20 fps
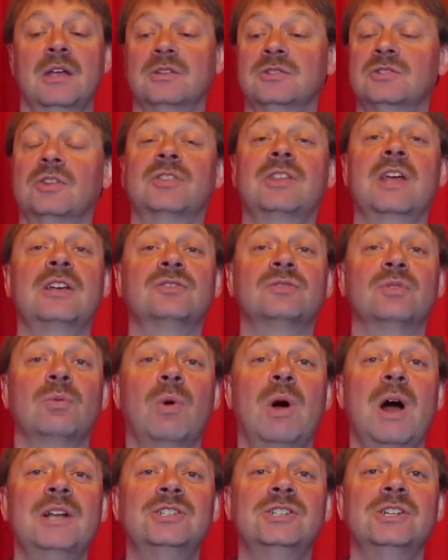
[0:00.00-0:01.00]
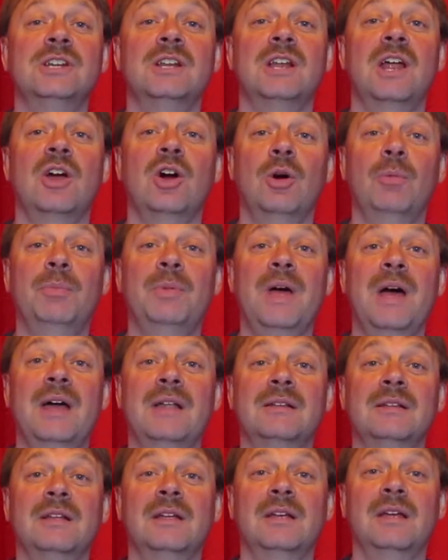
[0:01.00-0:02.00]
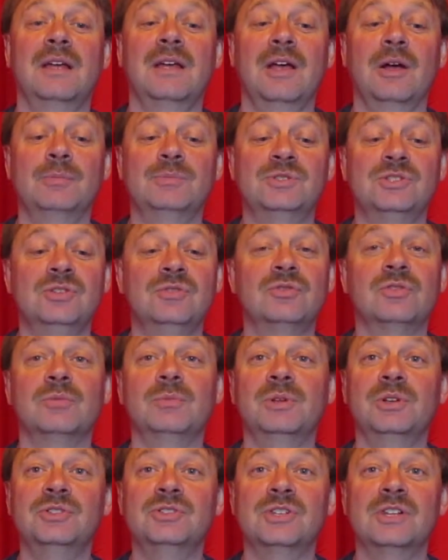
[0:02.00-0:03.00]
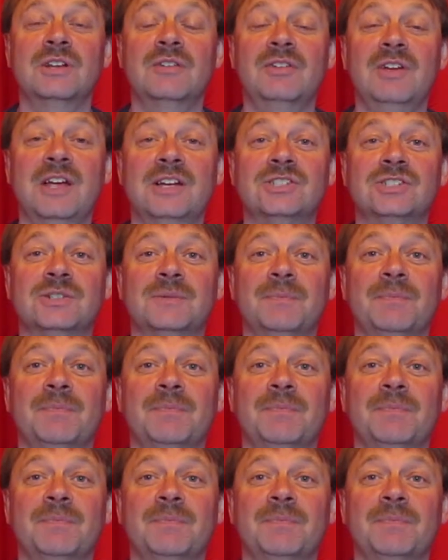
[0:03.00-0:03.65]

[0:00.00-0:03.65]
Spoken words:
So thanks for watching, and I hope that helps you from losing a fish.